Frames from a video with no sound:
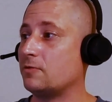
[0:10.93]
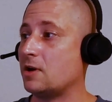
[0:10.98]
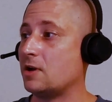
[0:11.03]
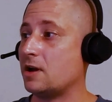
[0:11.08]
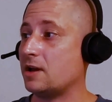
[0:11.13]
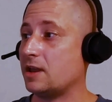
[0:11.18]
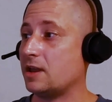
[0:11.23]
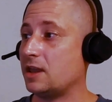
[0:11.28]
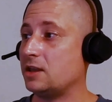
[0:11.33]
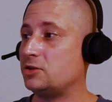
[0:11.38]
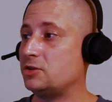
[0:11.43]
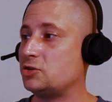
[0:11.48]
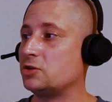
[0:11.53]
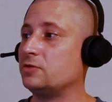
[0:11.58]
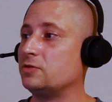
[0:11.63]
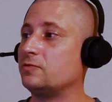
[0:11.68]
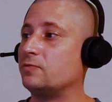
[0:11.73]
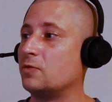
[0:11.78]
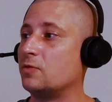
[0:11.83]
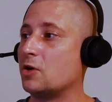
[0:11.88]

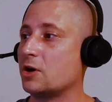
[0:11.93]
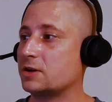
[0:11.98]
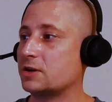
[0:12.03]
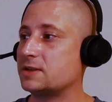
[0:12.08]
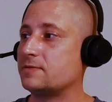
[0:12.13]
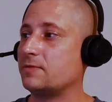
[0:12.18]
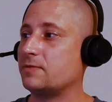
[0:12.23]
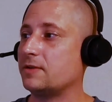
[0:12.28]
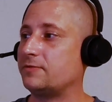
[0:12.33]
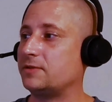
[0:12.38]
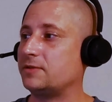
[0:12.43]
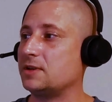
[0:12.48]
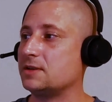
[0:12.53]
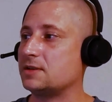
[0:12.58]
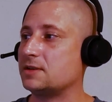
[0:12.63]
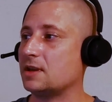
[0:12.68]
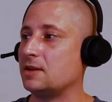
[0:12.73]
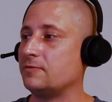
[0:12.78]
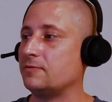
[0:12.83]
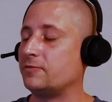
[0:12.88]
agent works with
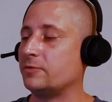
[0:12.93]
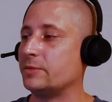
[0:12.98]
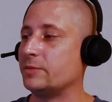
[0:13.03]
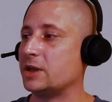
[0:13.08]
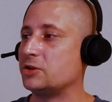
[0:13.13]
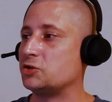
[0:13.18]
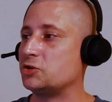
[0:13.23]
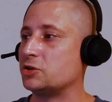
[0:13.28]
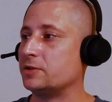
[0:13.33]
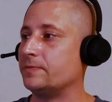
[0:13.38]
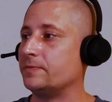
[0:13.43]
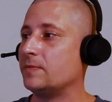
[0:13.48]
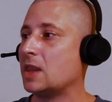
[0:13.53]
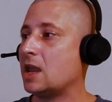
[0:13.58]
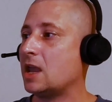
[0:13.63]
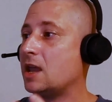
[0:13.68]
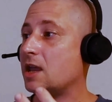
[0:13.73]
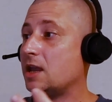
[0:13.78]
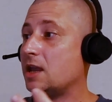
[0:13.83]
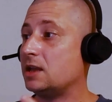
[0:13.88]
this information.
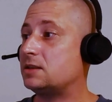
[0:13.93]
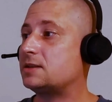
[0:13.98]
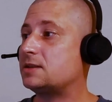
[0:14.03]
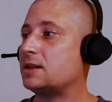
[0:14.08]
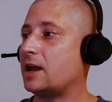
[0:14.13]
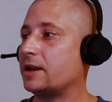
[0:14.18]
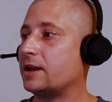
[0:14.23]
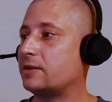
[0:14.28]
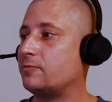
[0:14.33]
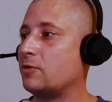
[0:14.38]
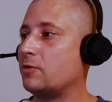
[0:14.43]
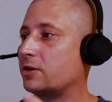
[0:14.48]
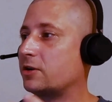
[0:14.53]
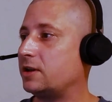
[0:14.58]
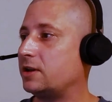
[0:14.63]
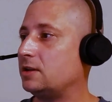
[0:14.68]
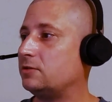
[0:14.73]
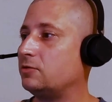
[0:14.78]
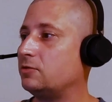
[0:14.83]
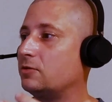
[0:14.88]
It's like
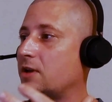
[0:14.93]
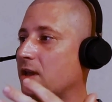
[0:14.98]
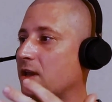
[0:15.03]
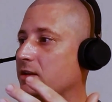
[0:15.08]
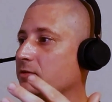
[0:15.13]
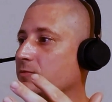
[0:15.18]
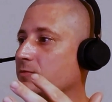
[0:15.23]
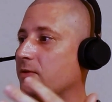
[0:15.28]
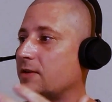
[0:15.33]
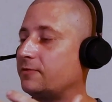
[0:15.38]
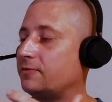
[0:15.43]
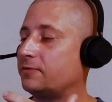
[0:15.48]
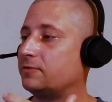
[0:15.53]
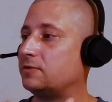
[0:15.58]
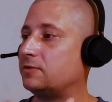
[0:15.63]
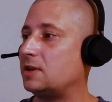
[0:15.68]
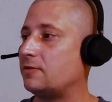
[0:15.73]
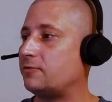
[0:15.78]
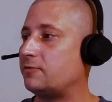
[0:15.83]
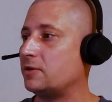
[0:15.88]
working together with
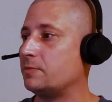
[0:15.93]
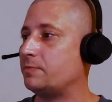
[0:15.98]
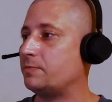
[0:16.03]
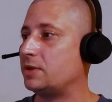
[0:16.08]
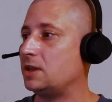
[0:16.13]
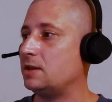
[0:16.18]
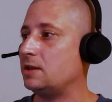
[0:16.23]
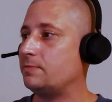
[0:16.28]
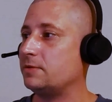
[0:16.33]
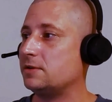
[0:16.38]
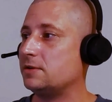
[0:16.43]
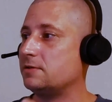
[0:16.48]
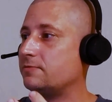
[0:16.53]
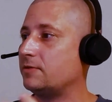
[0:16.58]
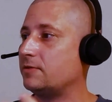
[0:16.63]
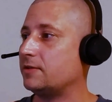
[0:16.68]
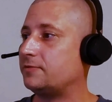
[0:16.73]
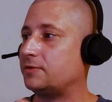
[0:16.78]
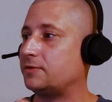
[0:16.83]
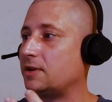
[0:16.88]
different people
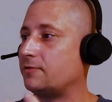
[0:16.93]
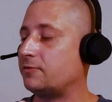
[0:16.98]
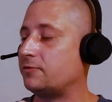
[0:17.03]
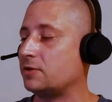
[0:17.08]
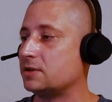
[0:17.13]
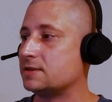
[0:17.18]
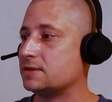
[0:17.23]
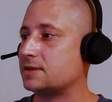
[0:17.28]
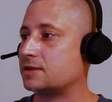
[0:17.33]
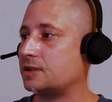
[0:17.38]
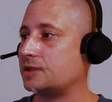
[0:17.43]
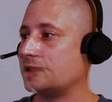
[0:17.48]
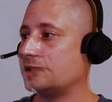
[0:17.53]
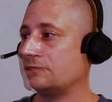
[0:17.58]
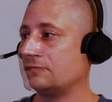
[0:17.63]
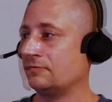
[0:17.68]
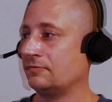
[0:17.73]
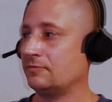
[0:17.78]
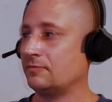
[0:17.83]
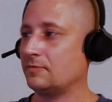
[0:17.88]
with different
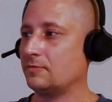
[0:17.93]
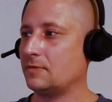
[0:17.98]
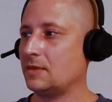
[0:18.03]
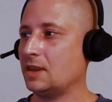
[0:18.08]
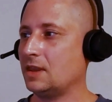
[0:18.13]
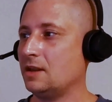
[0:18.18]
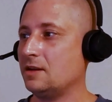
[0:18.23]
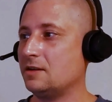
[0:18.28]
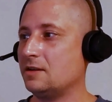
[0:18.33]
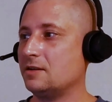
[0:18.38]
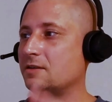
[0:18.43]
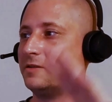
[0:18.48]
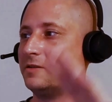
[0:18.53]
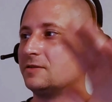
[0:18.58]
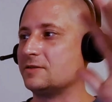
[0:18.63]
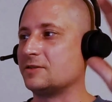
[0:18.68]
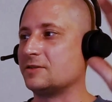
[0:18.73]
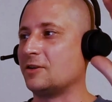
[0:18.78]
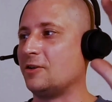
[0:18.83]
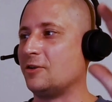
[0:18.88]
skills.
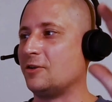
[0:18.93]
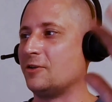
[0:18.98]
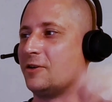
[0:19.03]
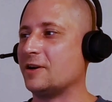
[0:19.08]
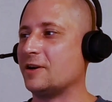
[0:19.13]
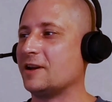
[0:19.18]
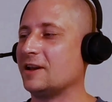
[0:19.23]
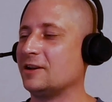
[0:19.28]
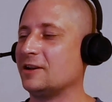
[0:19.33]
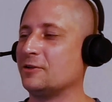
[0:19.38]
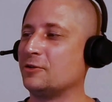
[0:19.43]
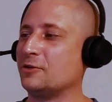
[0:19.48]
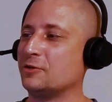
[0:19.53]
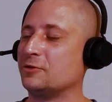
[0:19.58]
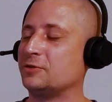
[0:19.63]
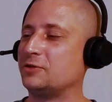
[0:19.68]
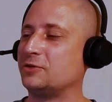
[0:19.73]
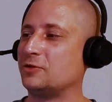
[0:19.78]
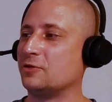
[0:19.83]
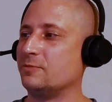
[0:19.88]
So, hello
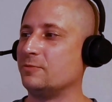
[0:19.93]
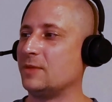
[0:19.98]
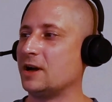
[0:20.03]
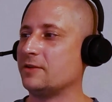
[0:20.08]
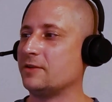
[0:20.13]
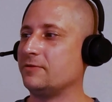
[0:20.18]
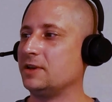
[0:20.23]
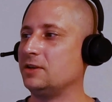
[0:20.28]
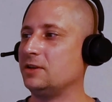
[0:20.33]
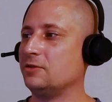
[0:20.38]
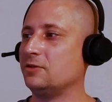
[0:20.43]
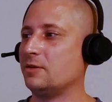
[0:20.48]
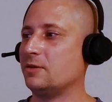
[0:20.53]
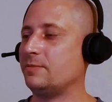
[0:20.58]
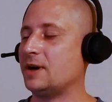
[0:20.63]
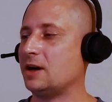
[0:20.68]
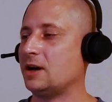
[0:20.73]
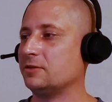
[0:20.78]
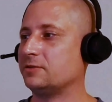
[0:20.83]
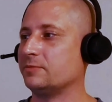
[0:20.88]
to my video
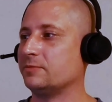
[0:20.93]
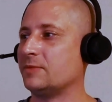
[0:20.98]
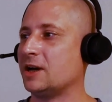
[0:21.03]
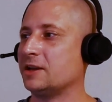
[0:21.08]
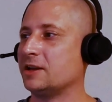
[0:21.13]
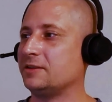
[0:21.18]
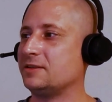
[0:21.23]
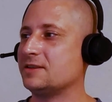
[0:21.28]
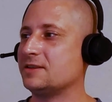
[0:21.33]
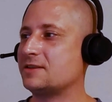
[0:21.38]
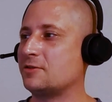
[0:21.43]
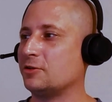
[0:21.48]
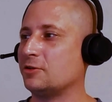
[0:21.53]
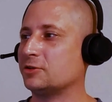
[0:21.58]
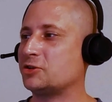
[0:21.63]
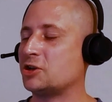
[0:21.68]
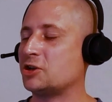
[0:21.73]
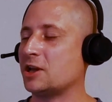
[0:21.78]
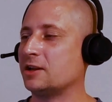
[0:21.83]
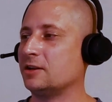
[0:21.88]
about my Discord
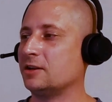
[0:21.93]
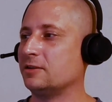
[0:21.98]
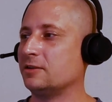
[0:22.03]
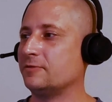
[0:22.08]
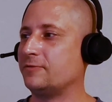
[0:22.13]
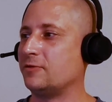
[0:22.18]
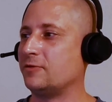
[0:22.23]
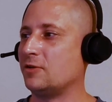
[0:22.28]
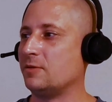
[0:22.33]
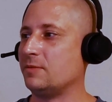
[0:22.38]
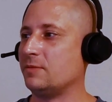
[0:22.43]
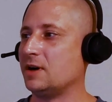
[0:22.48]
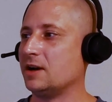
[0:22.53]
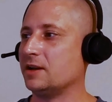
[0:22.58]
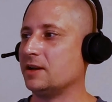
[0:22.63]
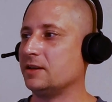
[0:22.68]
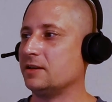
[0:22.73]
channel for my